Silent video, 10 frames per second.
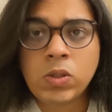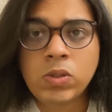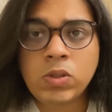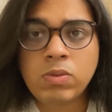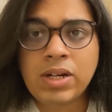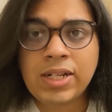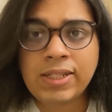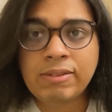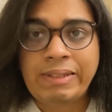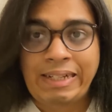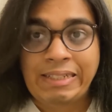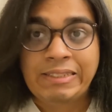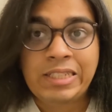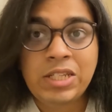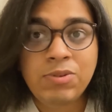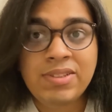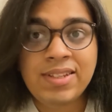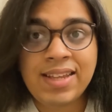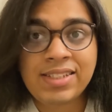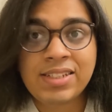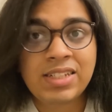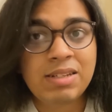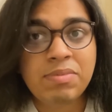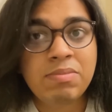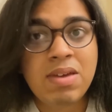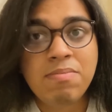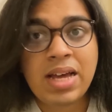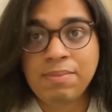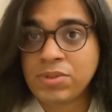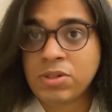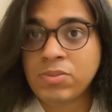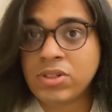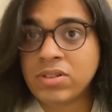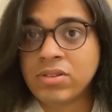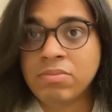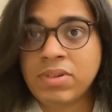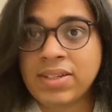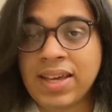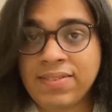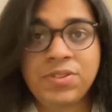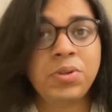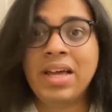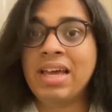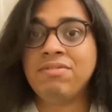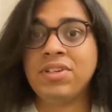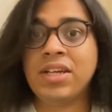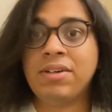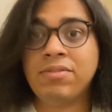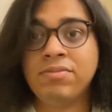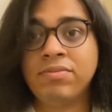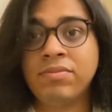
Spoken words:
Or well, I'll see you in the next clip, perhaps tomorrow. But yeah, that's all I have for now.